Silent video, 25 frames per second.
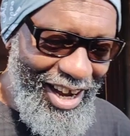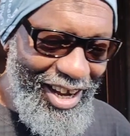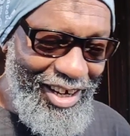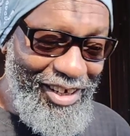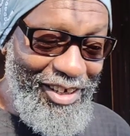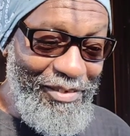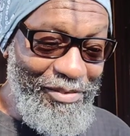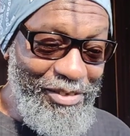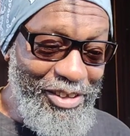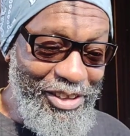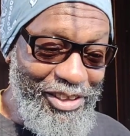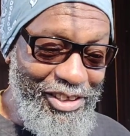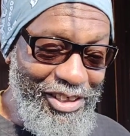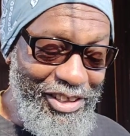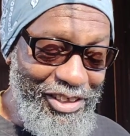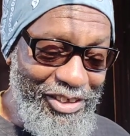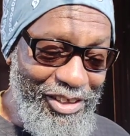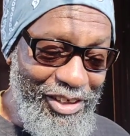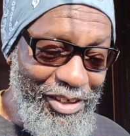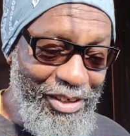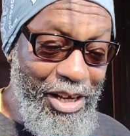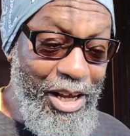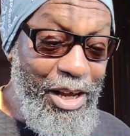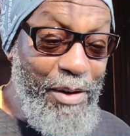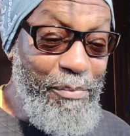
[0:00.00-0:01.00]
I love this
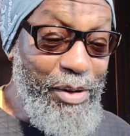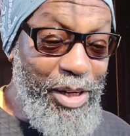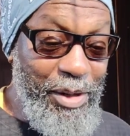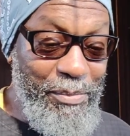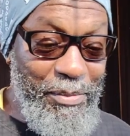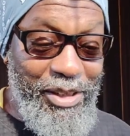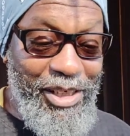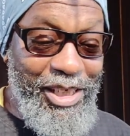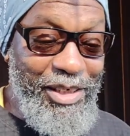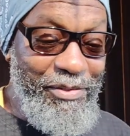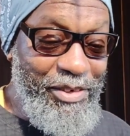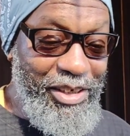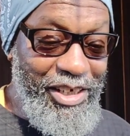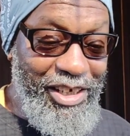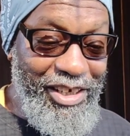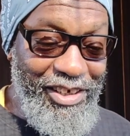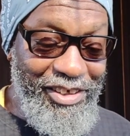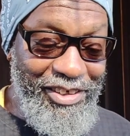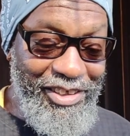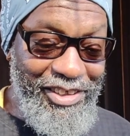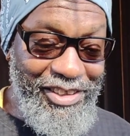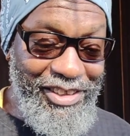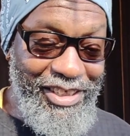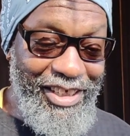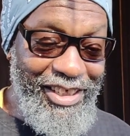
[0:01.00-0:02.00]
T-shirt, but I'm gonna leave it here
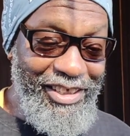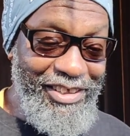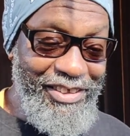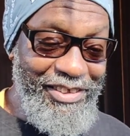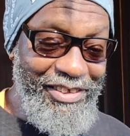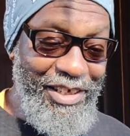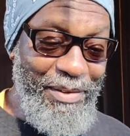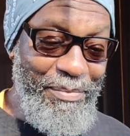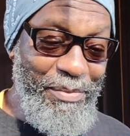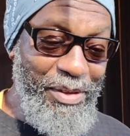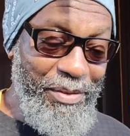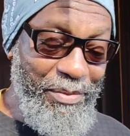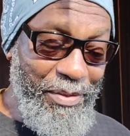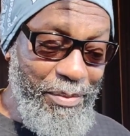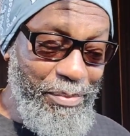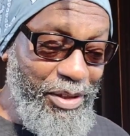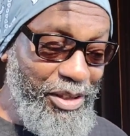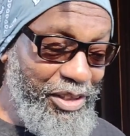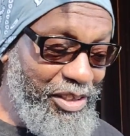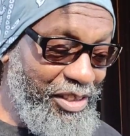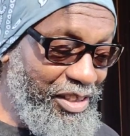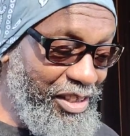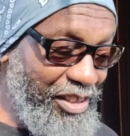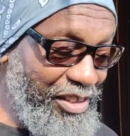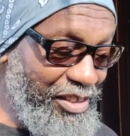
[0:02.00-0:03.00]
in the states. I'm gonna leave a
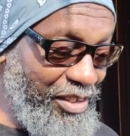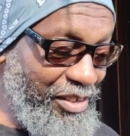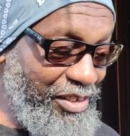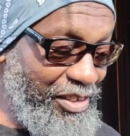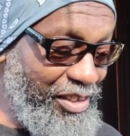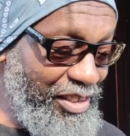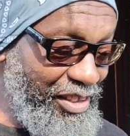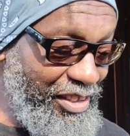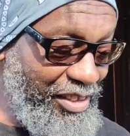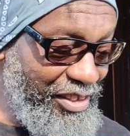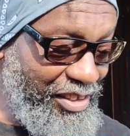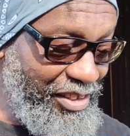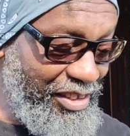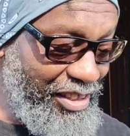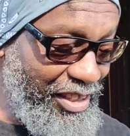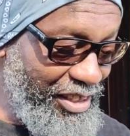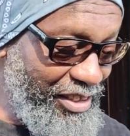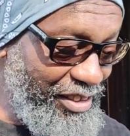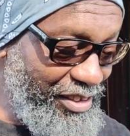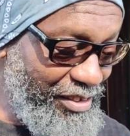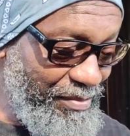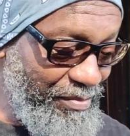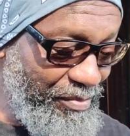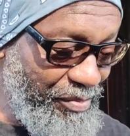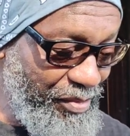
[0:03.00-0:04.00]
bunch of T-shirts in the
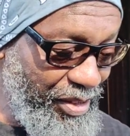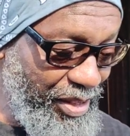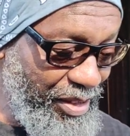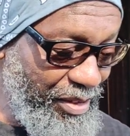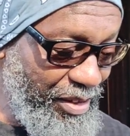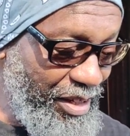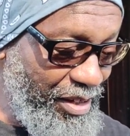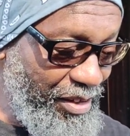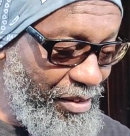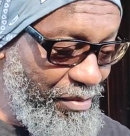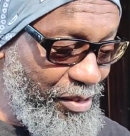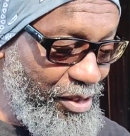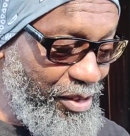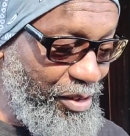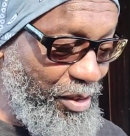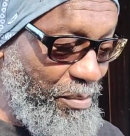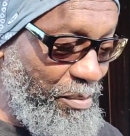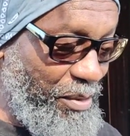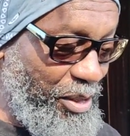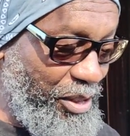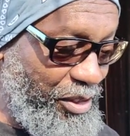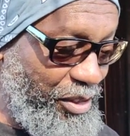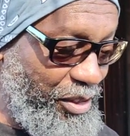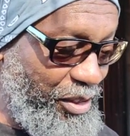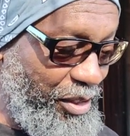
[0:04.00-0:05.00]
states. I love it so
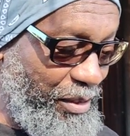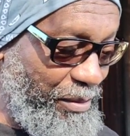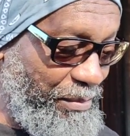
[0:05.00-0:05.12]
much, you